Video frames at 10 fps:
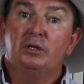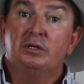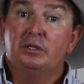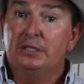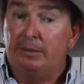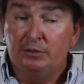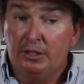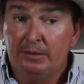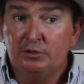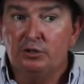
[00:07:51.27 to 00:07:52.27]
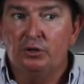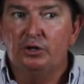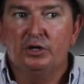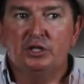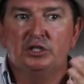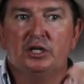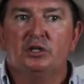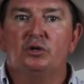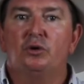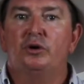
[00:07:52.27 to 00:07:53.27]
And sometimes, sure, you're going to shut
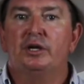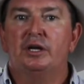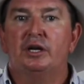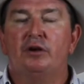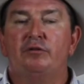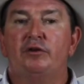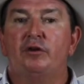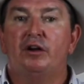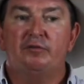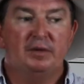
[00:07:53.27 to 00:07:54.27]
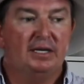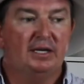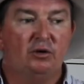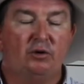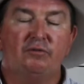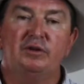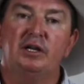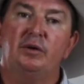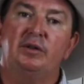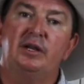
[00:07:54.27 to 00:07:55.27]
the door, you're going to go for a drive, but he can often
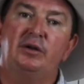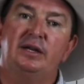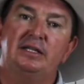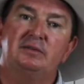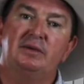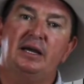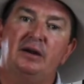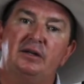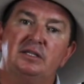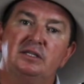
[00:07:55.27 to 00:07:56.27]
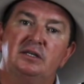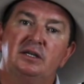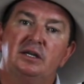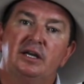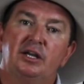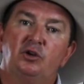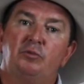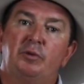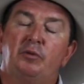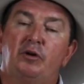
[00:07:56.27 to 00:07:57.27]
go in there and eat some carrots. It
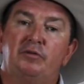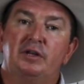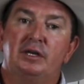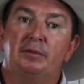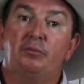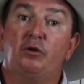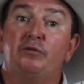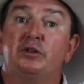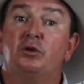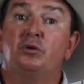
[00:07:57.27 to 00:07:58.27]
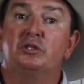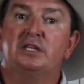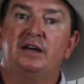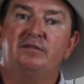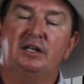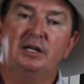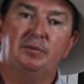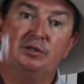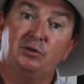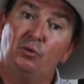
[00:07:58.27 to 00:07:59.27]
could be profiting him. Profit the horse to have the clippers.